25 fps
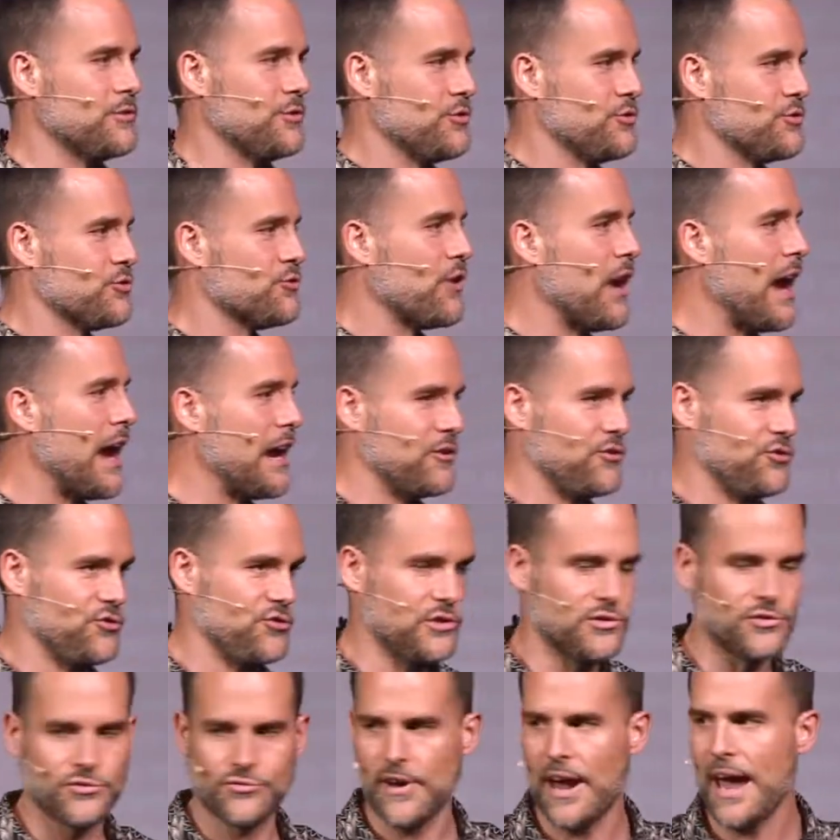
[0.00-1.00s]

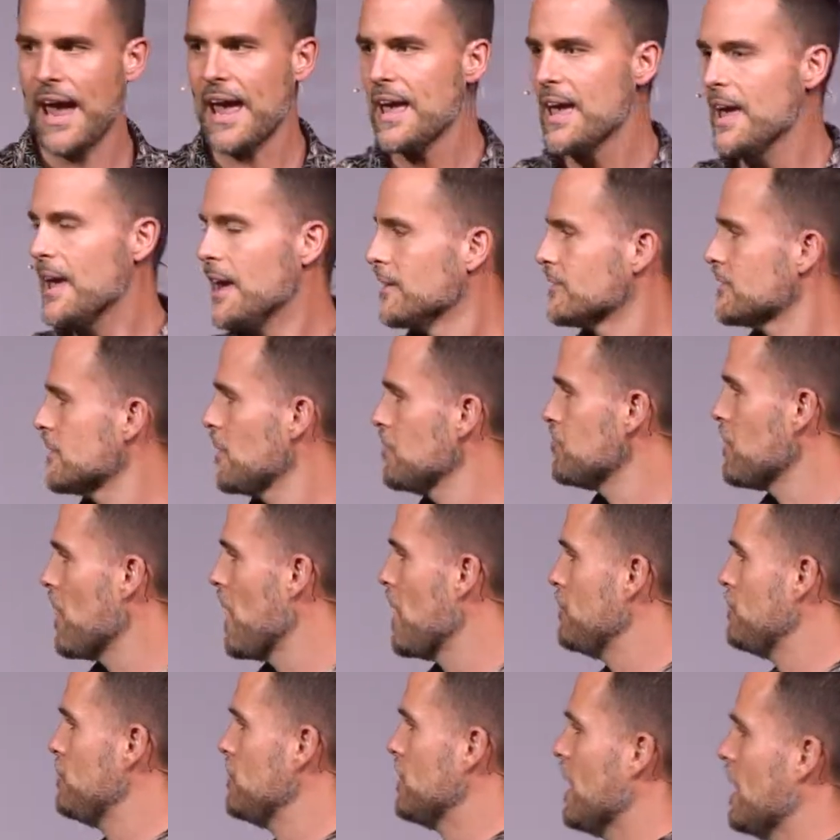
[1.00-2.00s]
distractions, right?
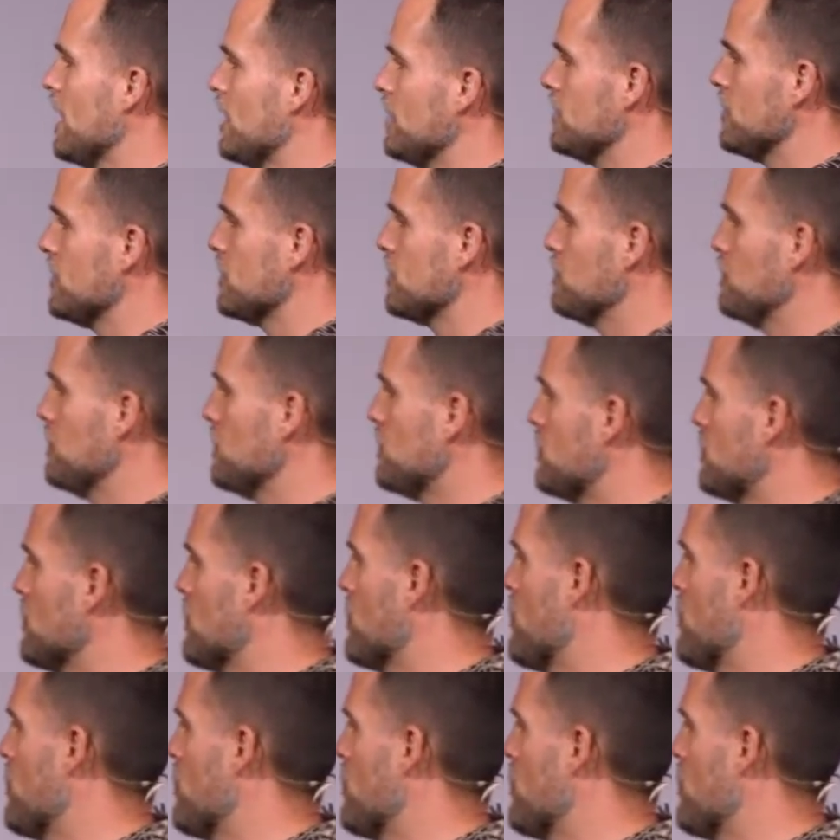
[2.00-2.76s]
Sometimes you got to dismiss the